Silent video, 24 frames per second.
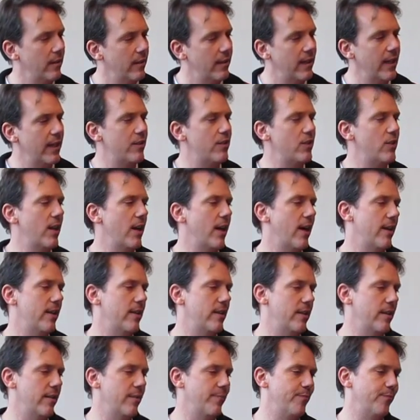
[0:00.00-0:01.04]
that's the
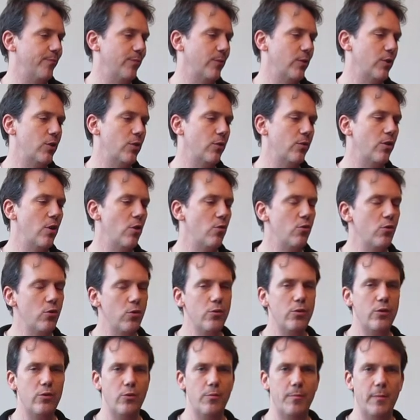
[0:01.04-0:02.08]
idea. So don't
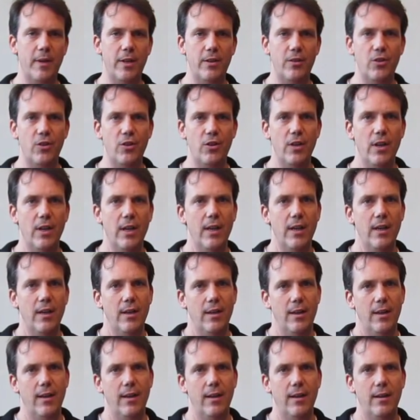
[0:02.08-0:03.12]
do too much
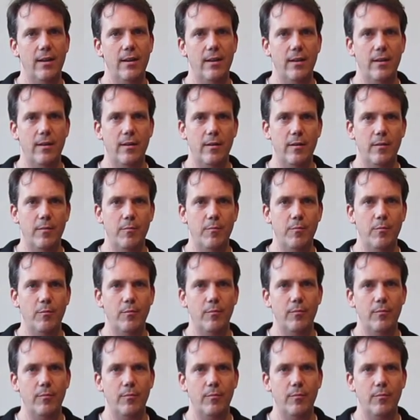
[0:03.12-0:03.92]
at